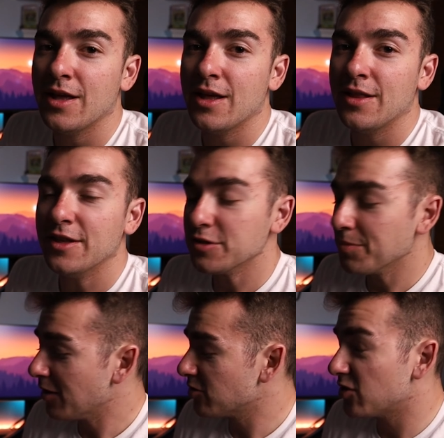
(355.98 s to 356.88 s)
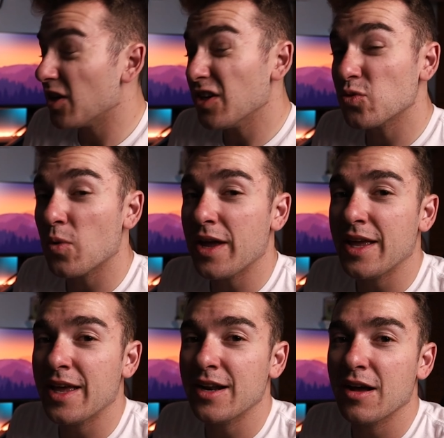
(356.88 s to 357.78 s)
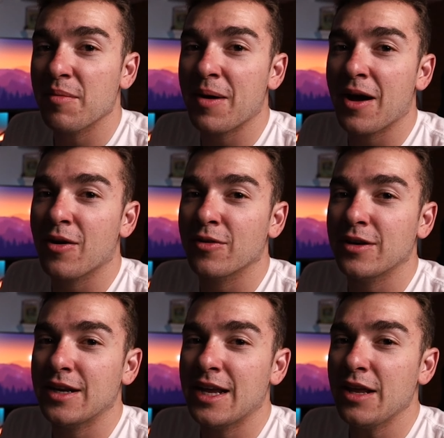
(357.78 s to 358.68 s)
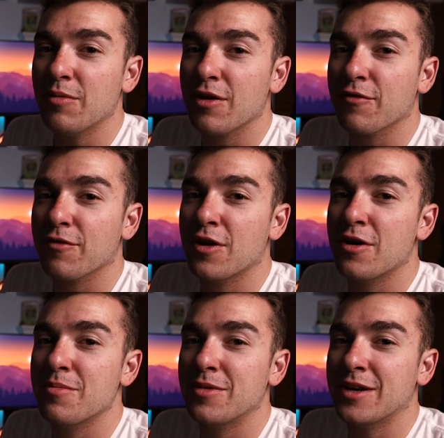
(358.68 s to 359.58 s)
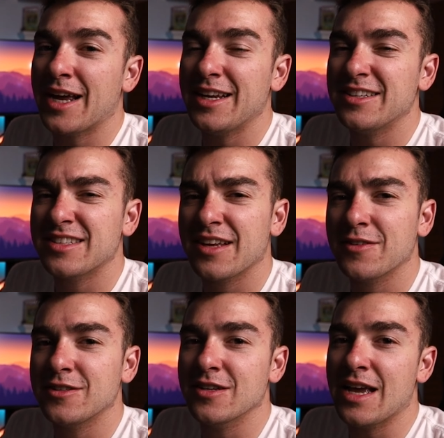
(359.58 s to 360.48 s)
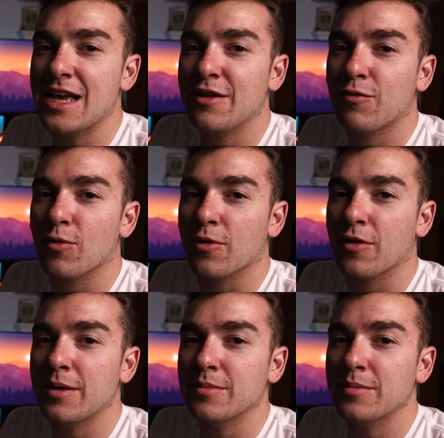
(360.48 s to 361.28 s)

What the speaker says: This mouse does weigh in about anywhere from 97 to 84 grams